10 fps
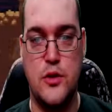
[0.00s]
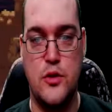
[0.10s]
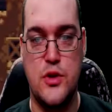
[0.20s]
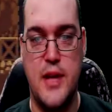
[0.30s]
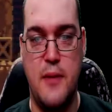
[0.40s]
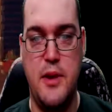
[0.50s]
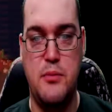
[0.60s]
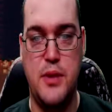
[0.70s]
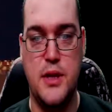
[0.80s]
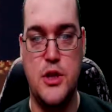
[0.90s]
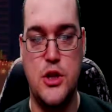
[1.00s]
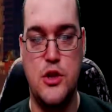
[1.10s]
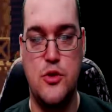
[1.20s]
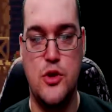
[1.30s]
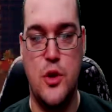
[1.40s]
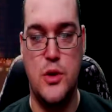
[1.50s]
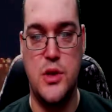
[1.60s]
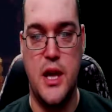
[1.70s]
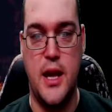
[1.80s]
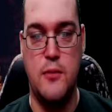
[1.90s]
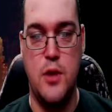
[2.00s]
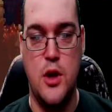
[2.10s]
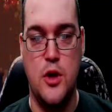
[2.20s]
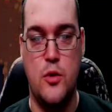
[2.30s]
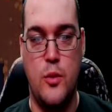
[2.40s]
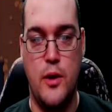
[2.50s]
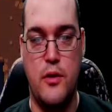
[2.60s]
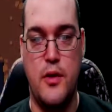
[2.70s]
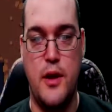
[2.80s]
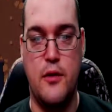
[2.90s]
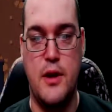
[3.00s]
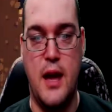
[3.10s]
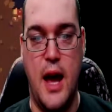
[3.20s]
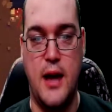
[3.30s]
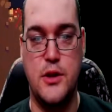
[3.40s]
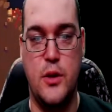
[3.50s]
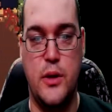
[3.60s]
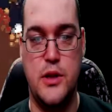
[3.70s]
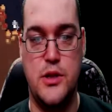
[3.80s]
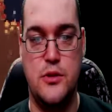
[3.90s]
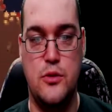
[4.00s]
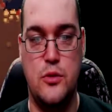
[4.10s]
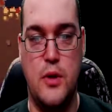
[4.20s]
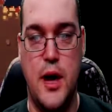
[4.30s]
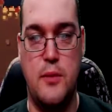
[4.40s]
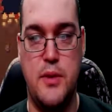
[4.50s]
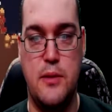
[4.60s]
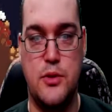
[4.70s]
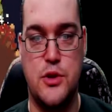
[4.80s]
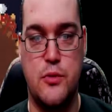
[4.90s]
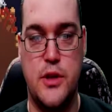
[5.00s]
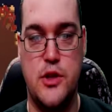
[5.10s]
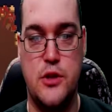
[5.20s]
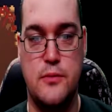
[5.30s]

there's not many places that you can go in the game where they're not going to be able to reach you.